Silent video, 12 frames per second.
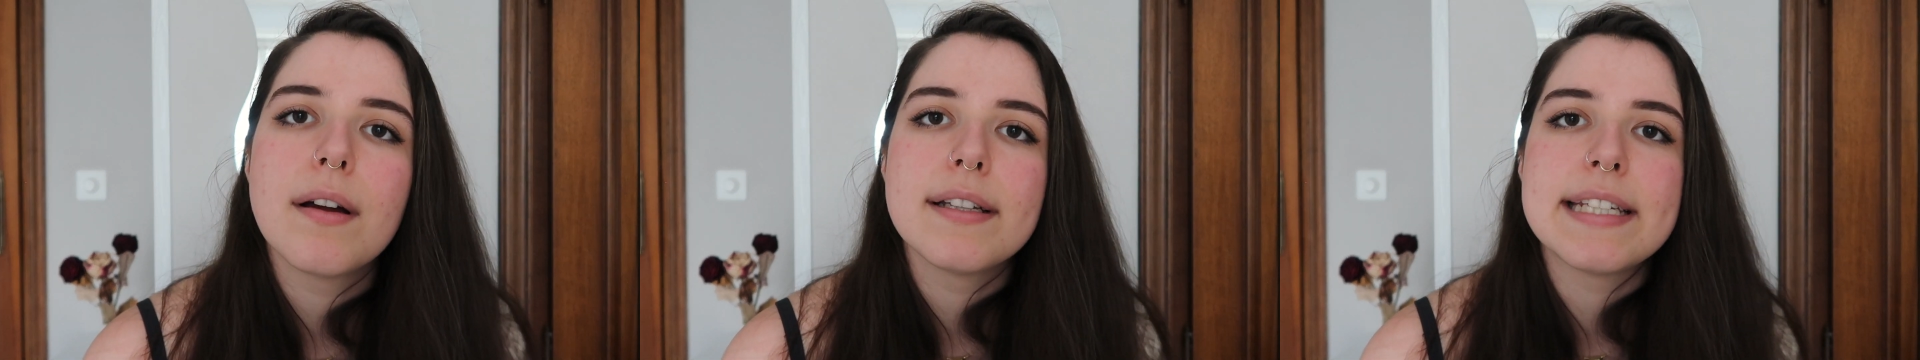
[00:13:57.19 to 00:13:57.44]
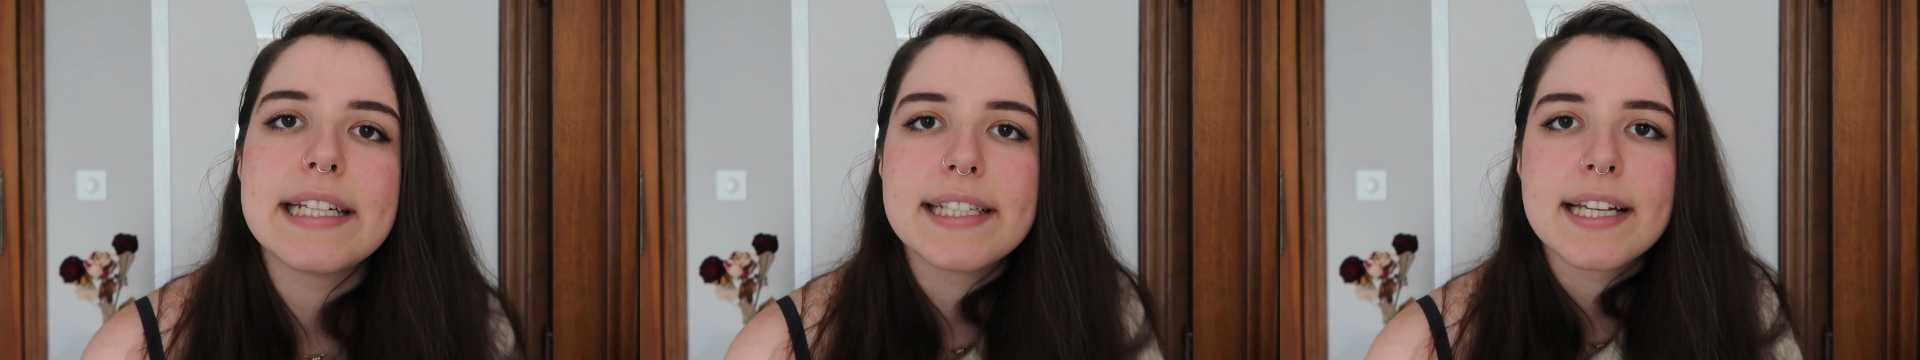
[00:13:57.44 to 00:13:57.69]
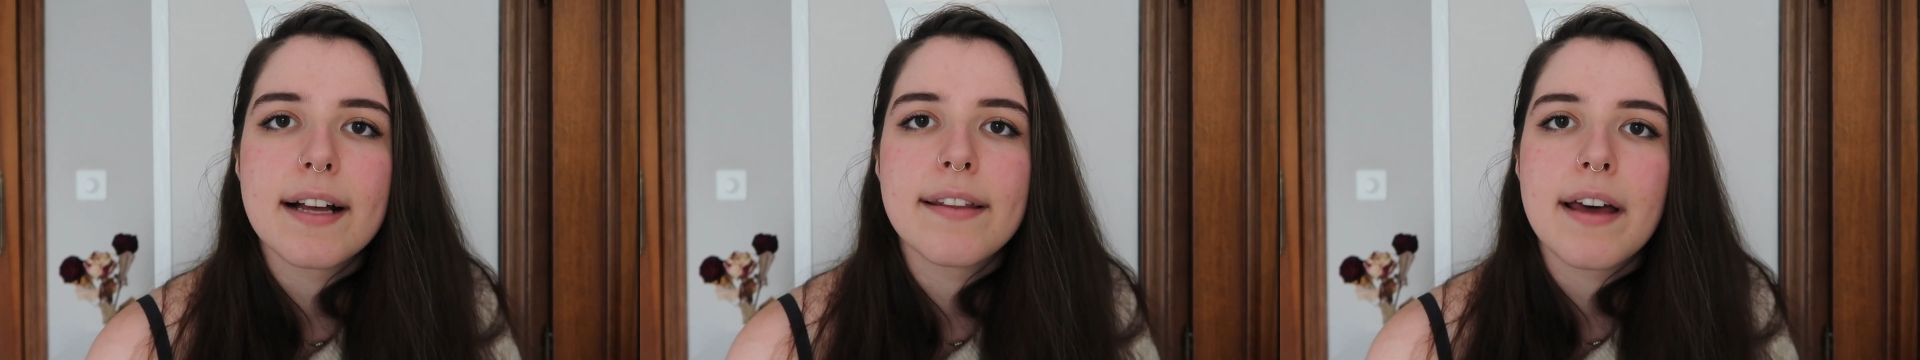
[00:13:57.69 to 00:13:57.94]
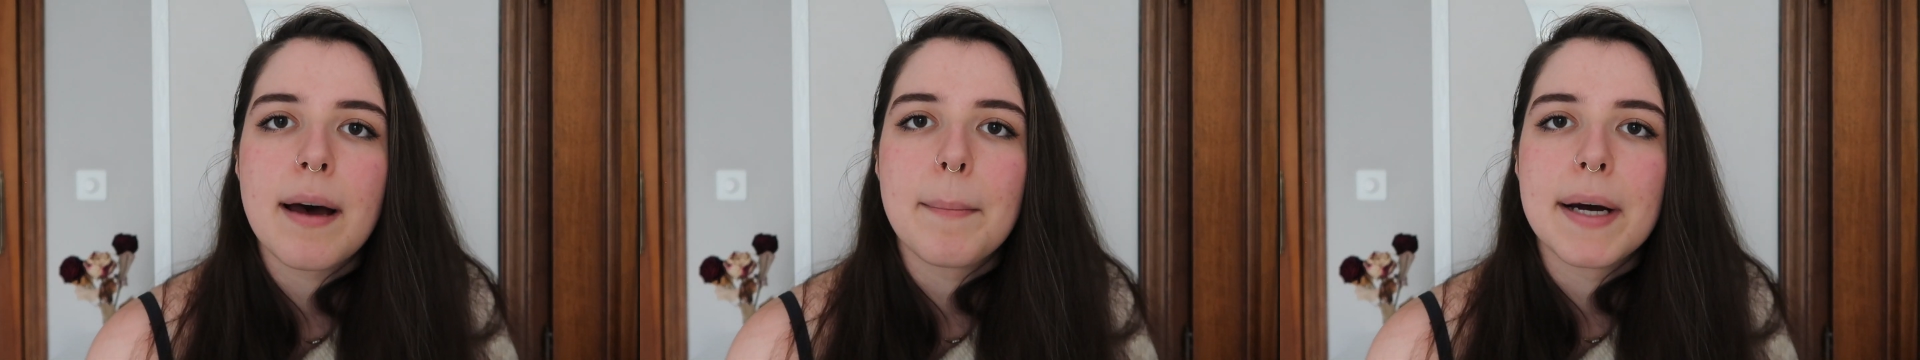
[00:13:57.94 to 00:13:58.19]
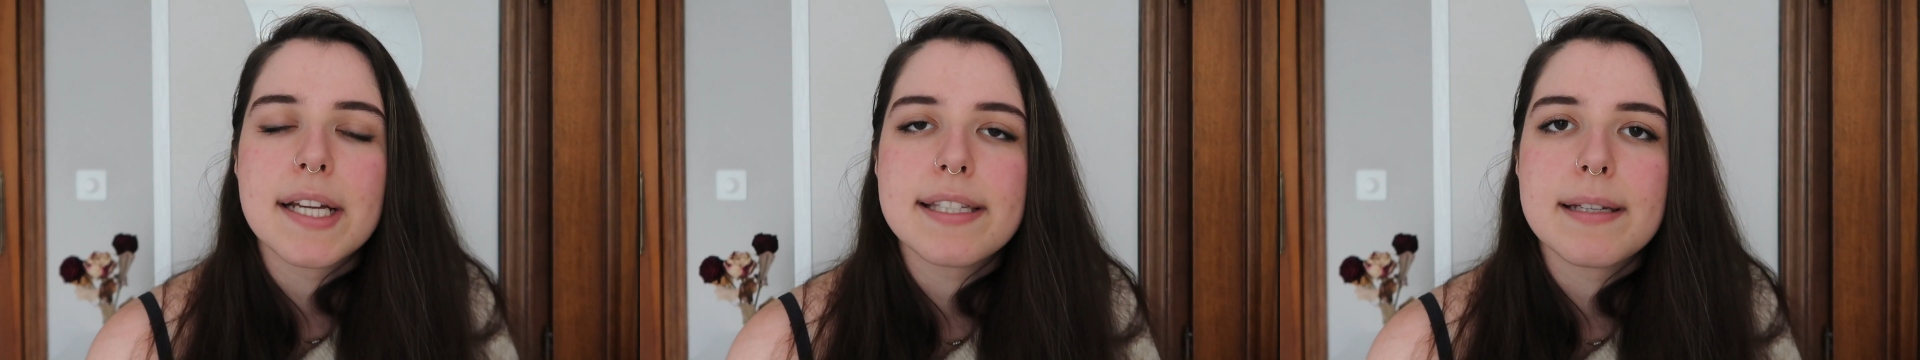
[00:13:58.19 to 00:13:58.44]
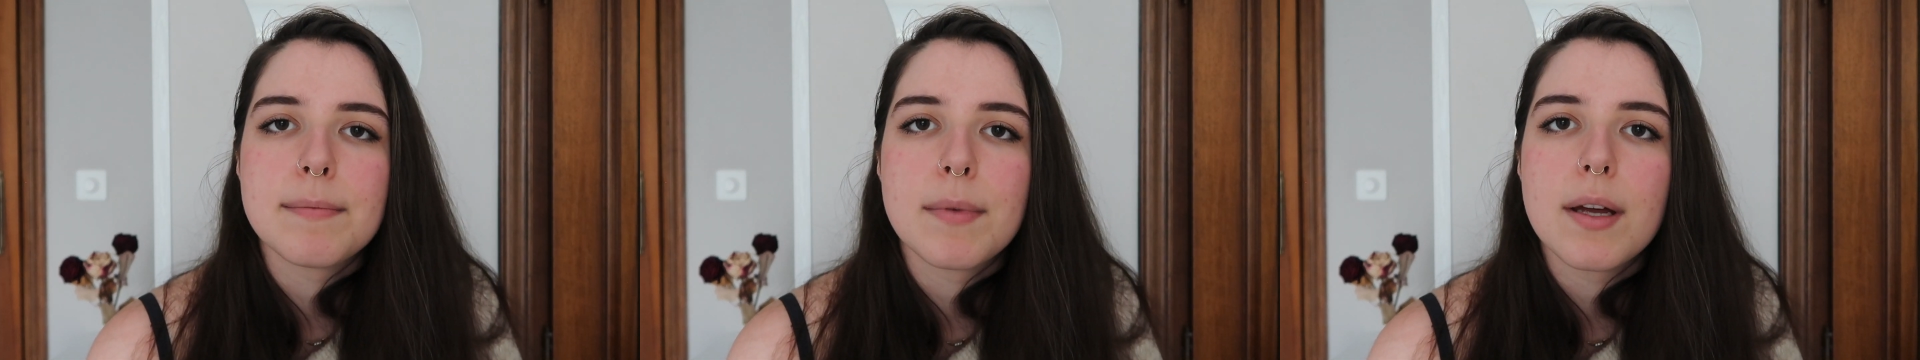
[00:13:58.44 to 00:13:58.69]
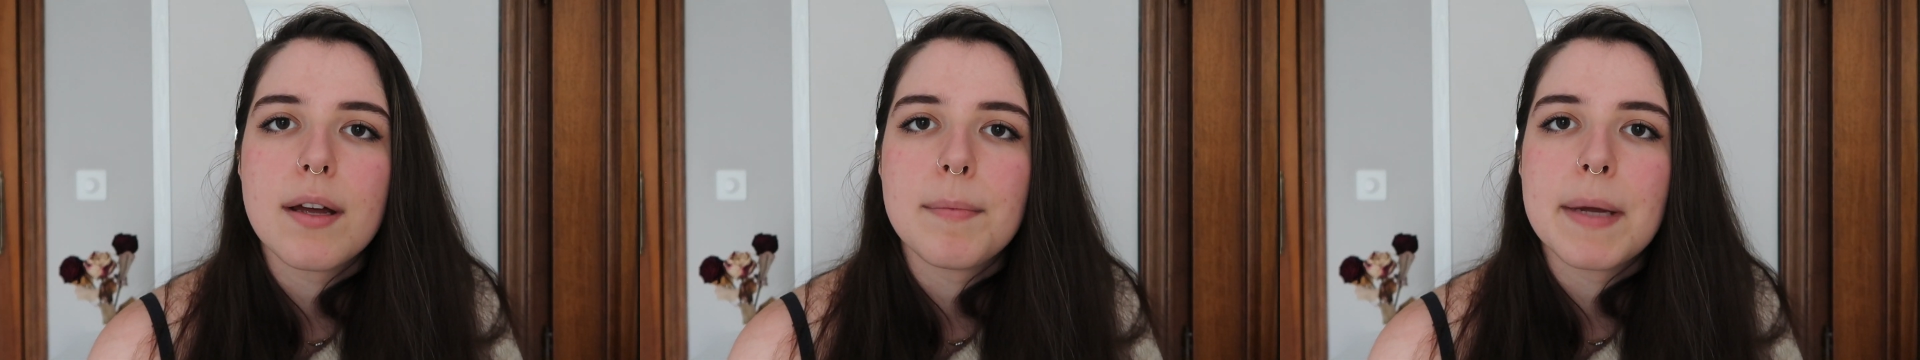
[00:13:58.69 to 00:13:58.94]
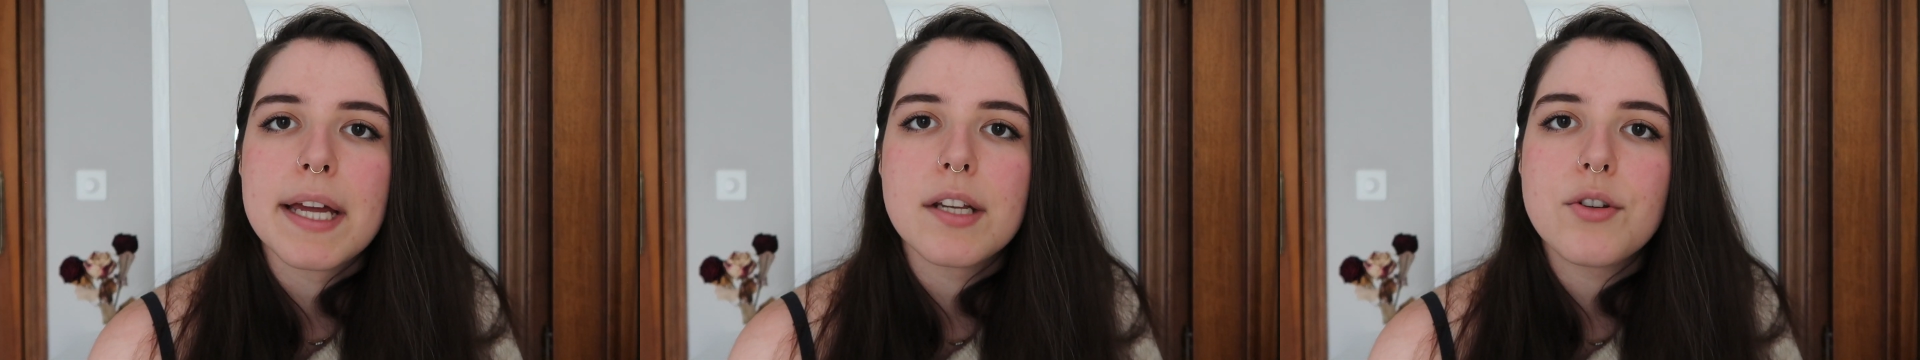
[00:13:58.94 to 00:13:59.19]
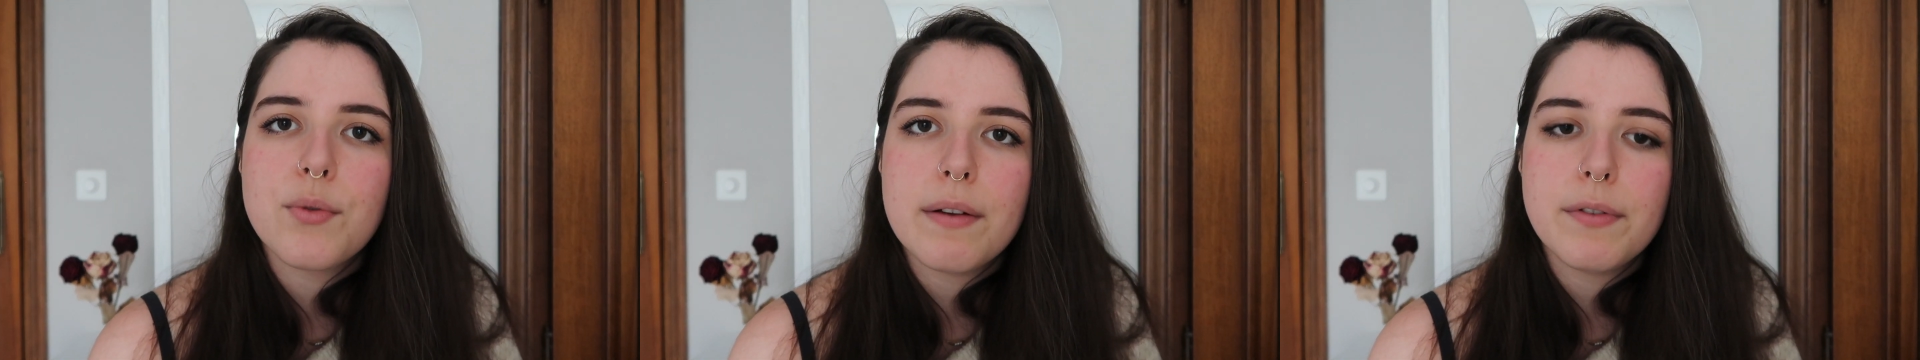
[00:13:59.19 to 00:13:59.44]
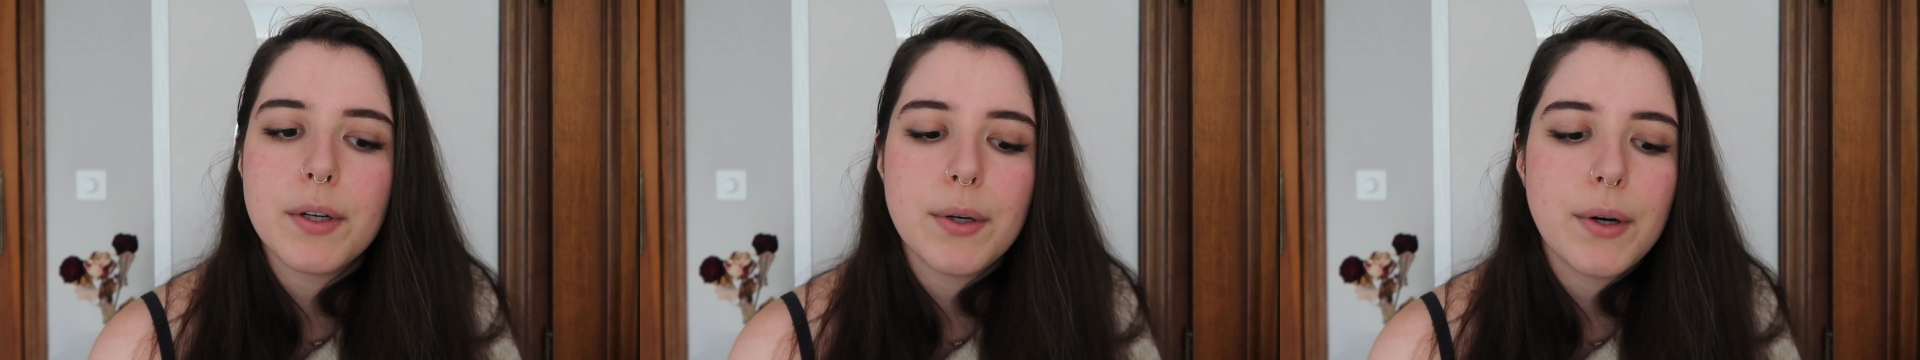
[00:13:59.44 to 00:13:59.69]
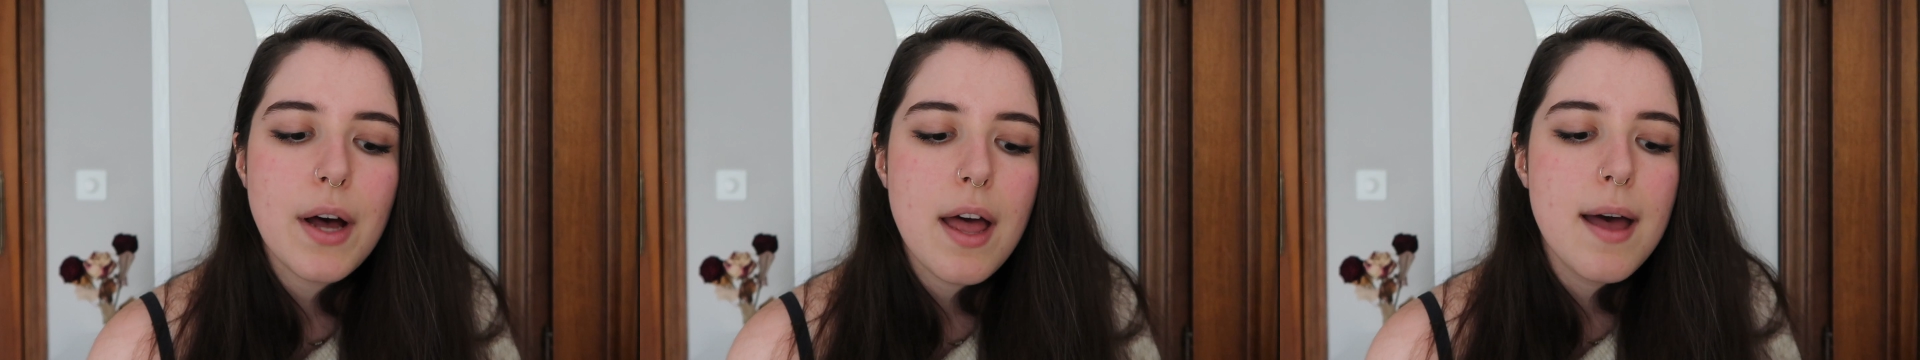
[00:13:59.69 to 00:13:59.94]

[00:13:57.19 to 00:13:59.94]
detail that might seem a bit trivial,